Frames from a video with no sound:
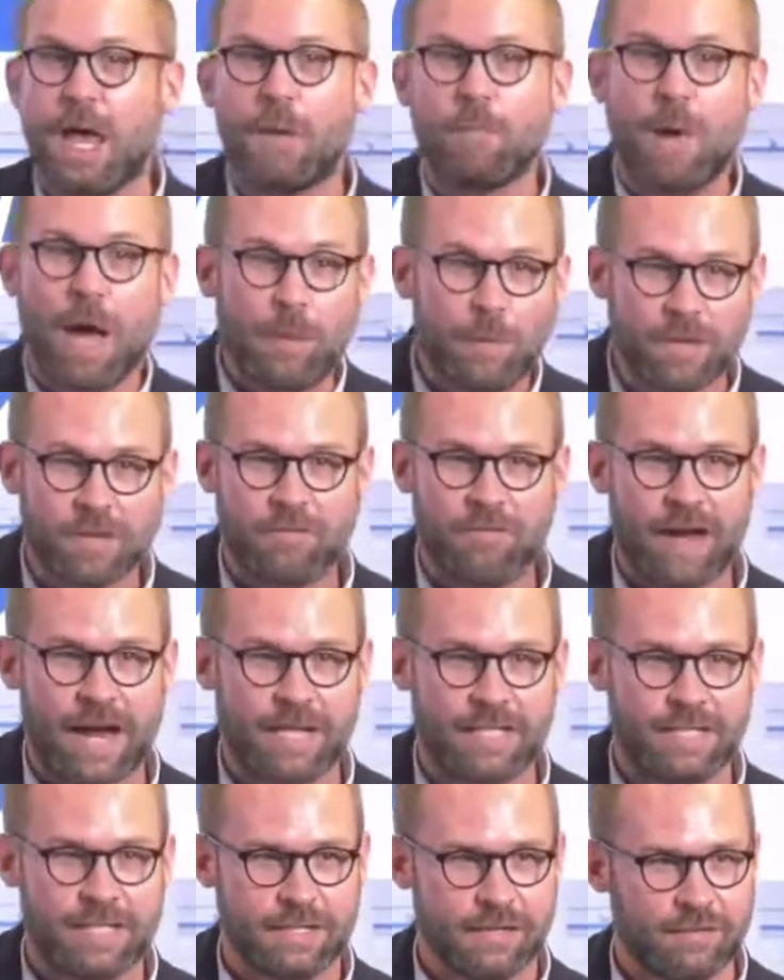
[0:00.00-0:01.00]
public
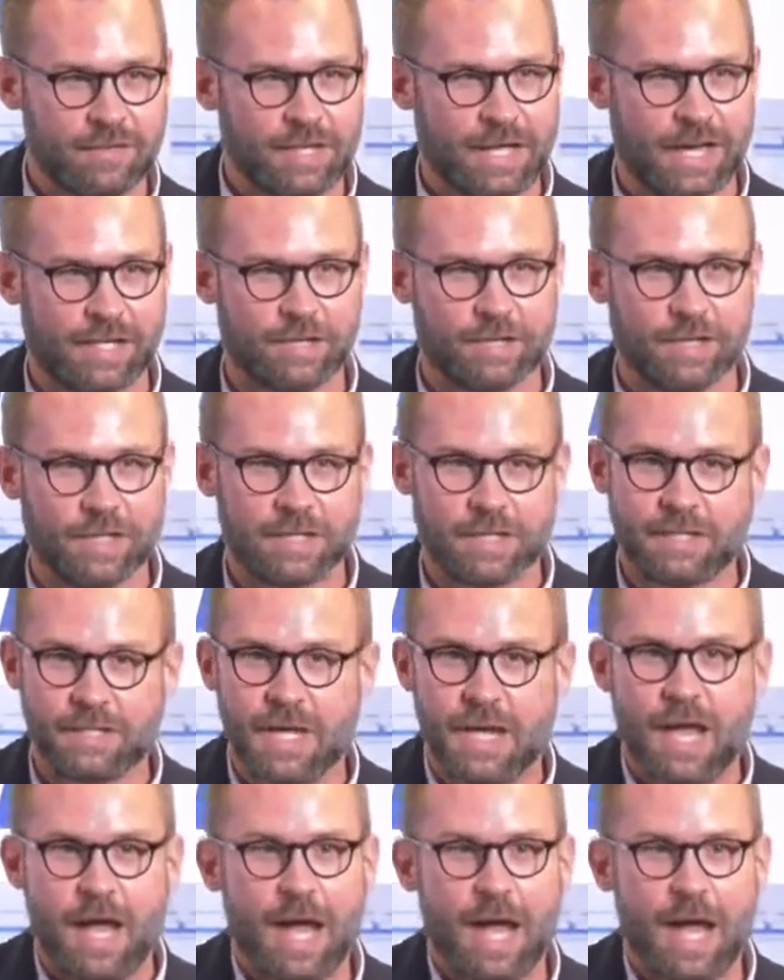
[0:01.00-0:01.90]
financing of elections.